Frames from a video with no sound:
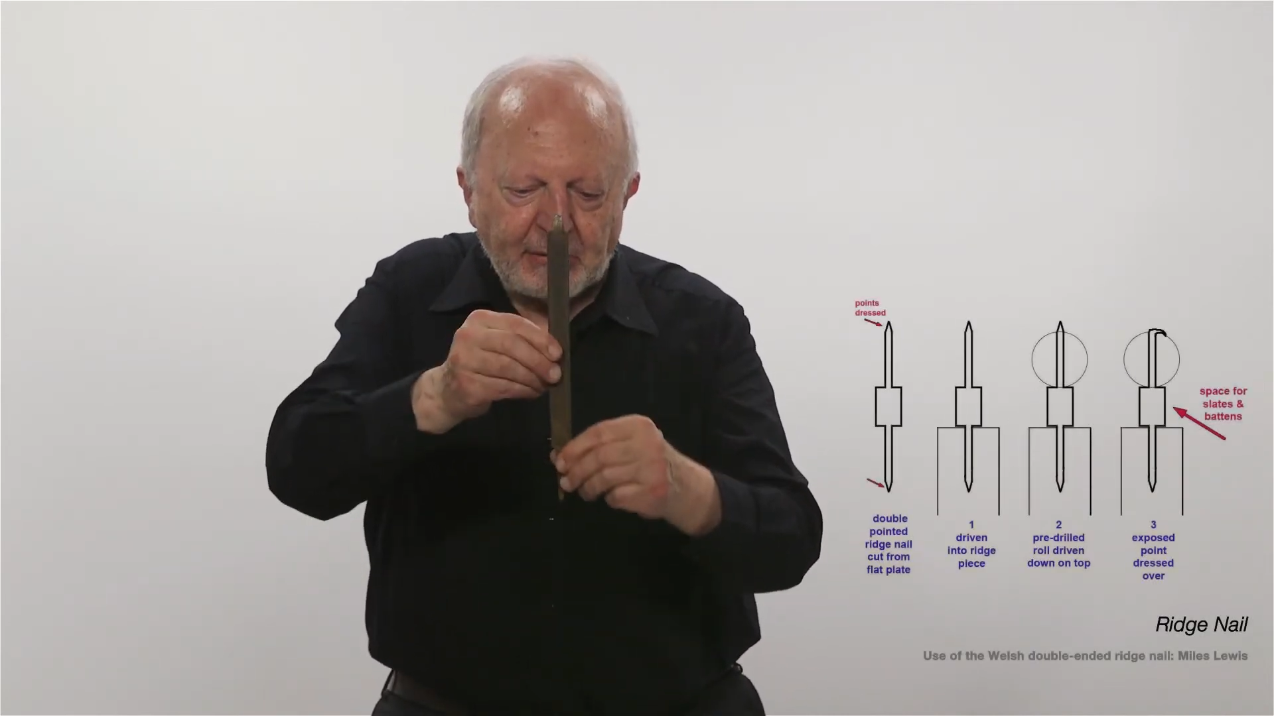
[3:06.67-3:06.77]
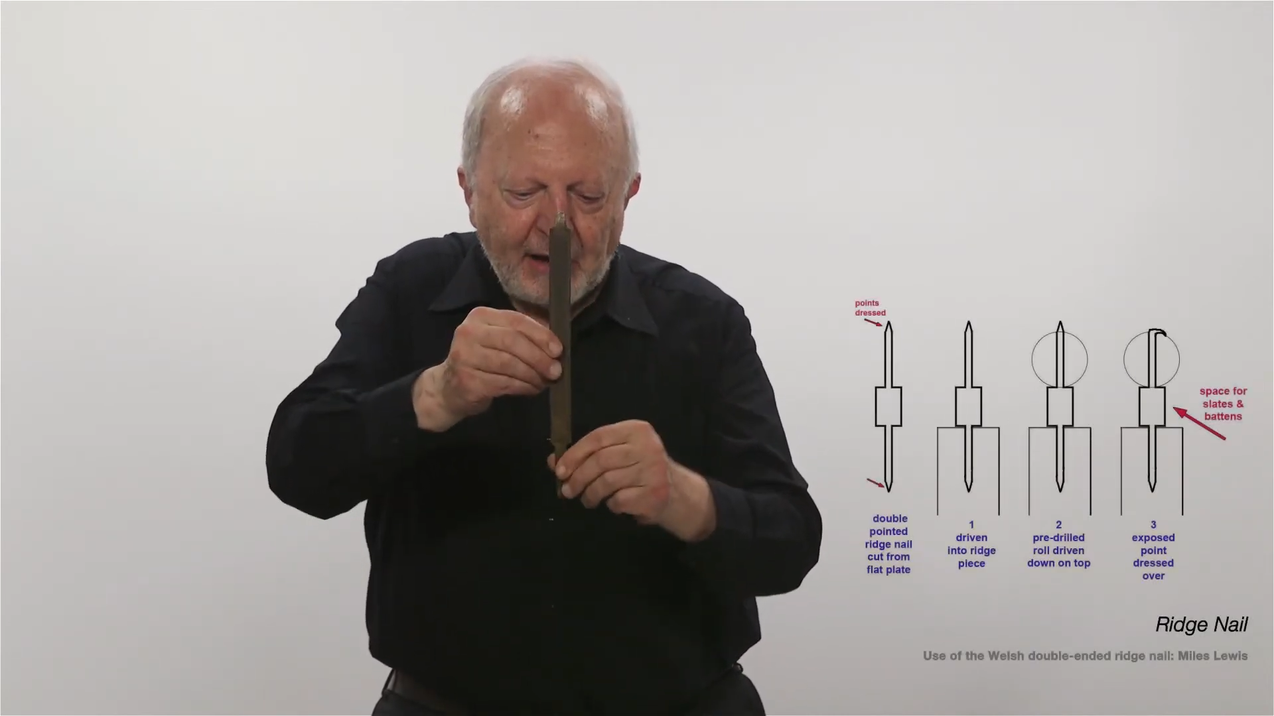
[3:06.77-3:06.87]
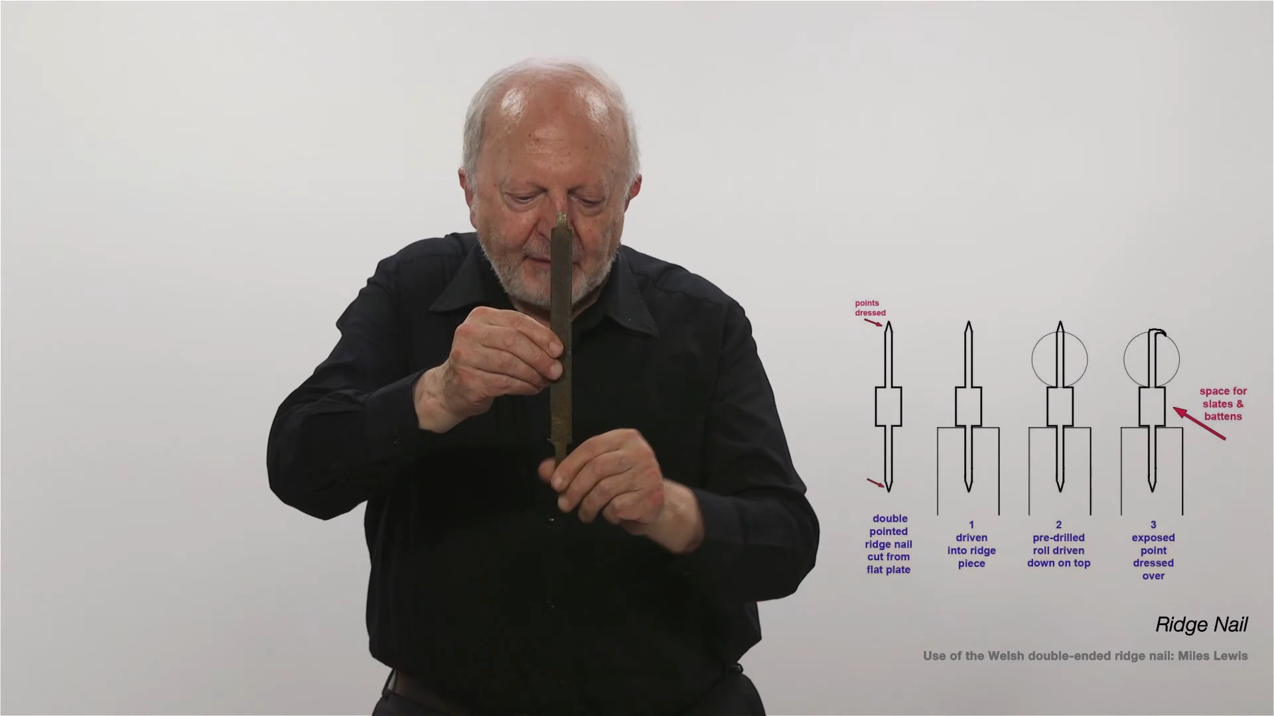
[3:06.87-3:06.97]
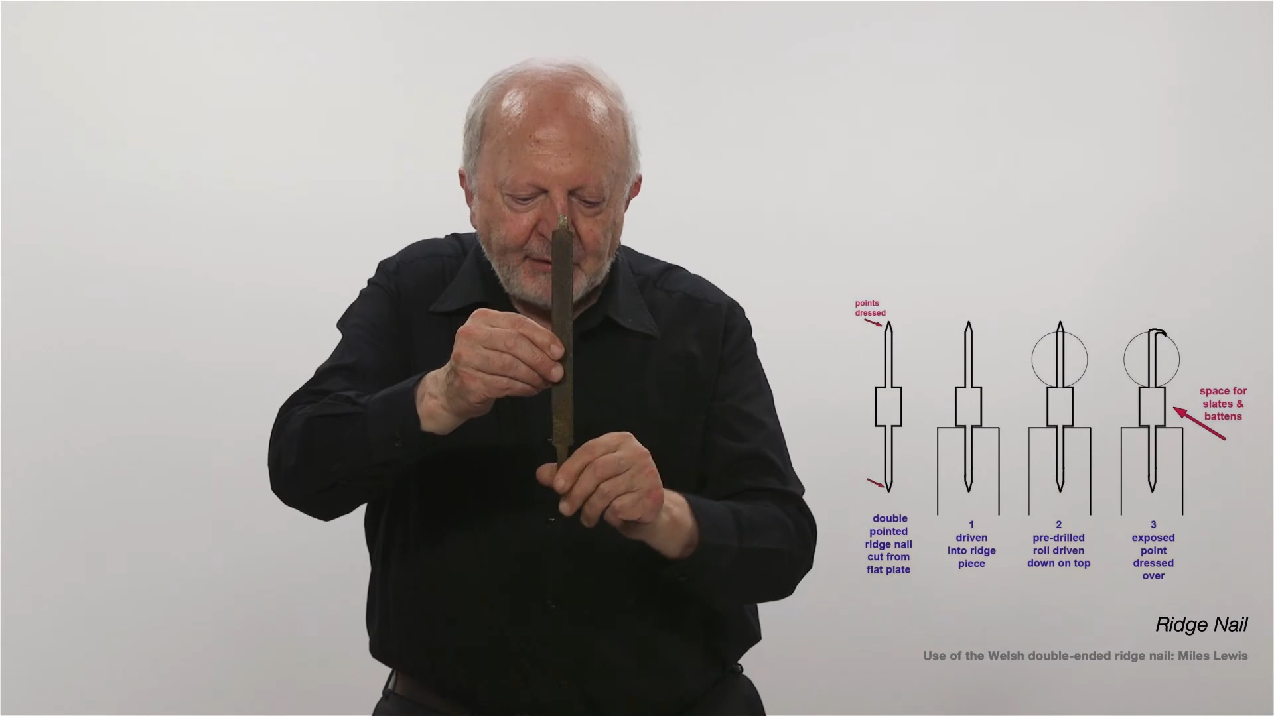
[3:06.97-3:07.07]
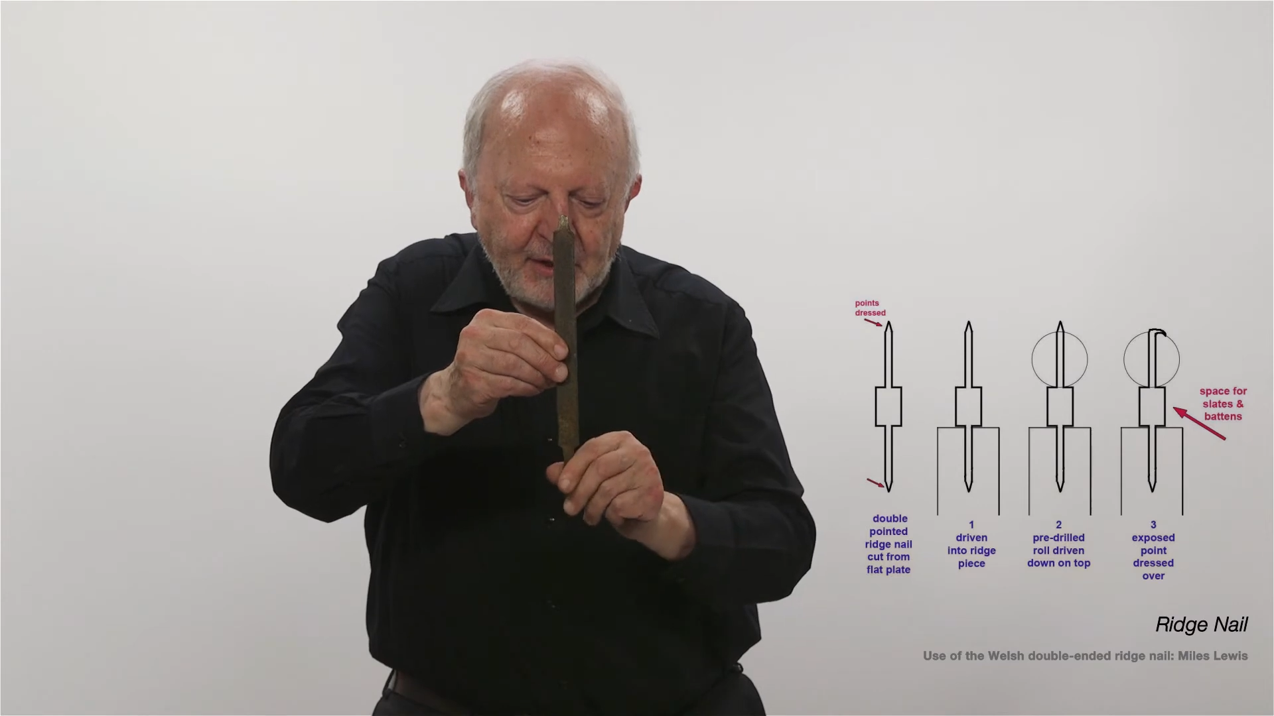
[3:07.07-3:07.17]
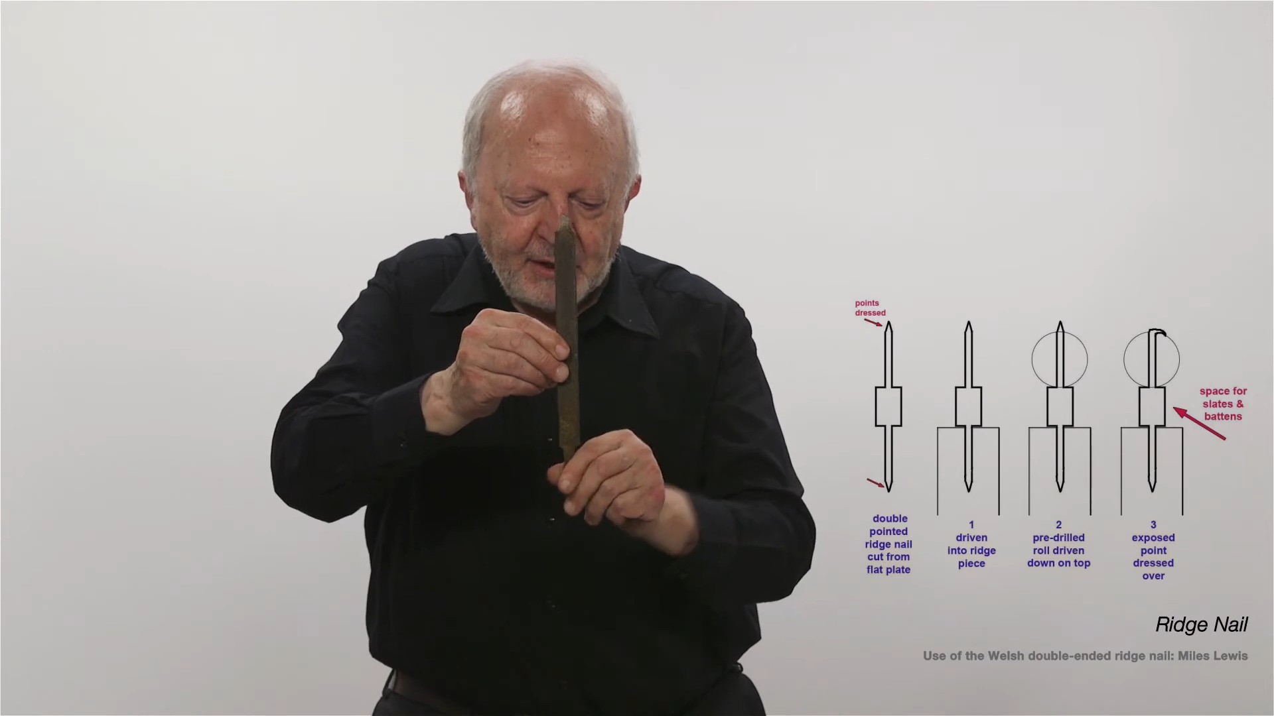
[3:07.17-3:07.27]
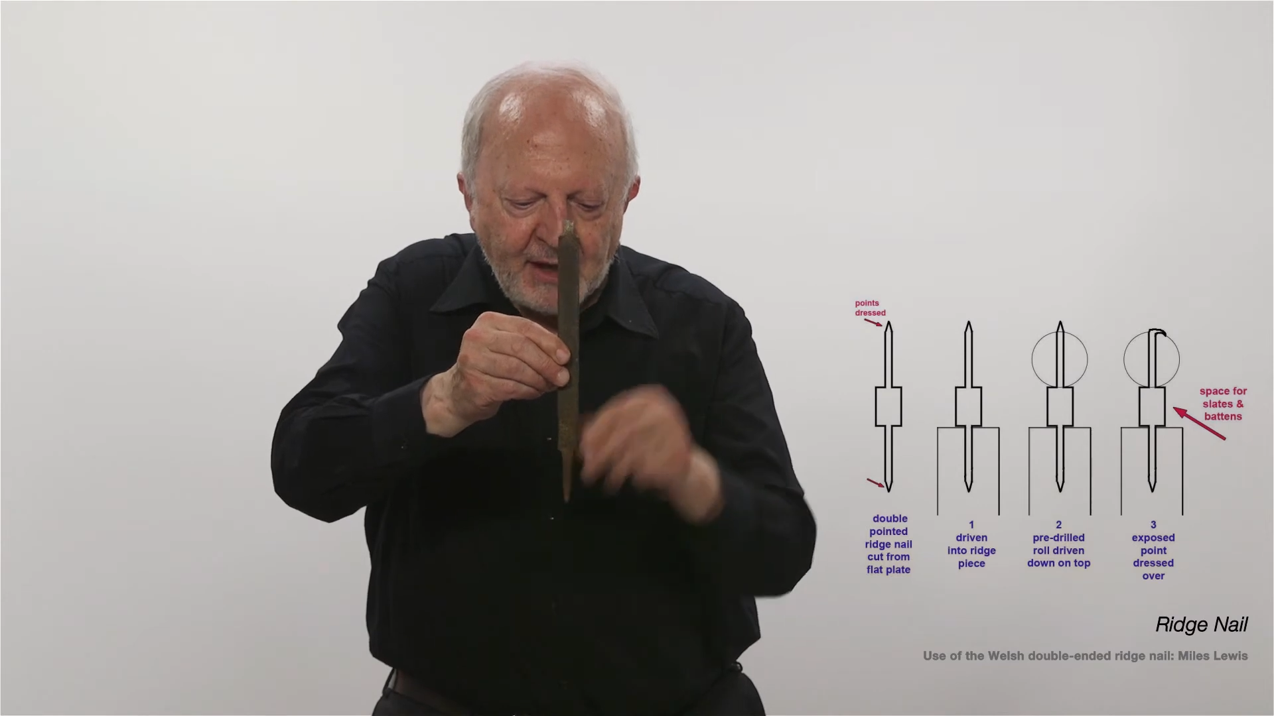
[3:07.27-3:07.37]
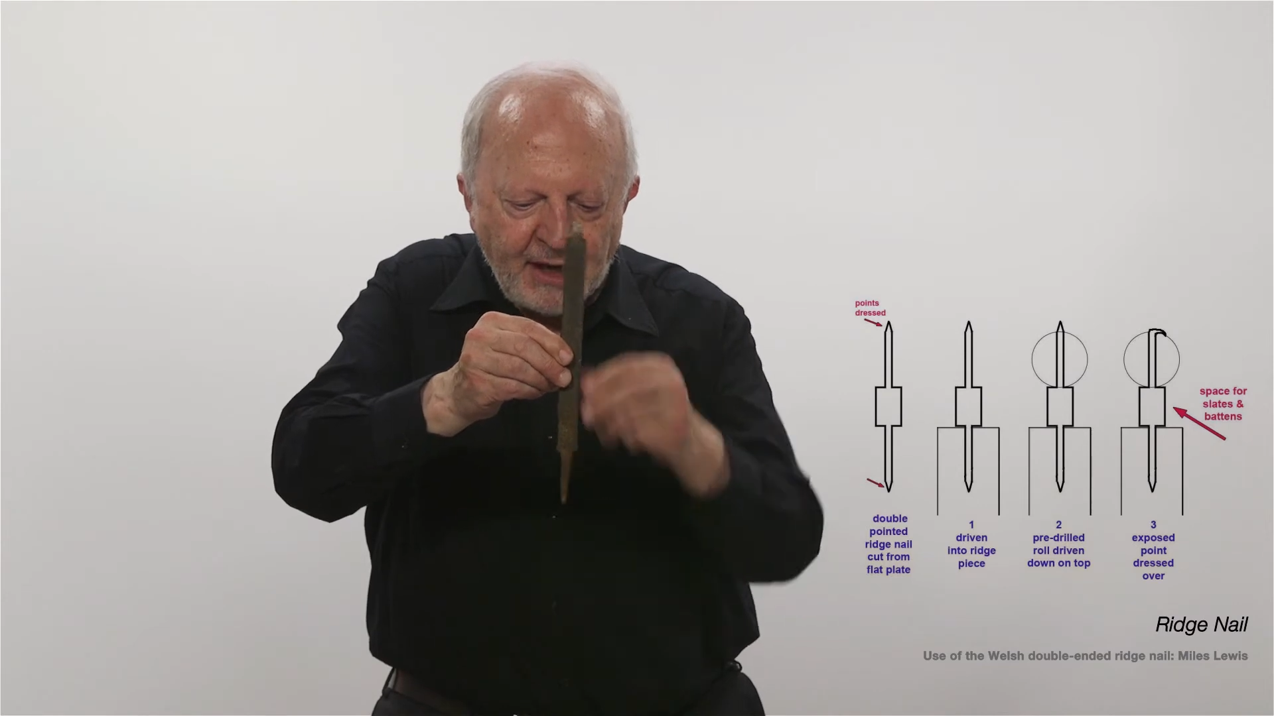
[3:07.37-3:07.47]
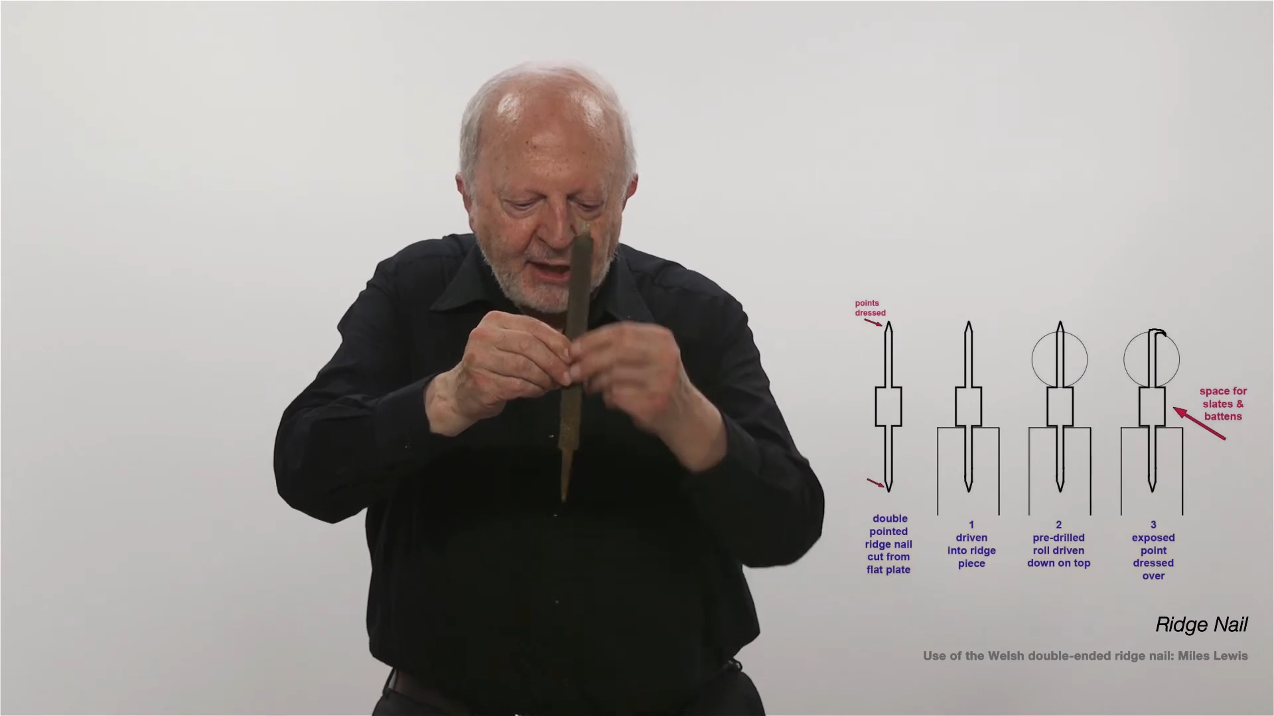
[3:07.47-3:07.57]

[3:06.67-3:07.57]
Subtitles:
rafters,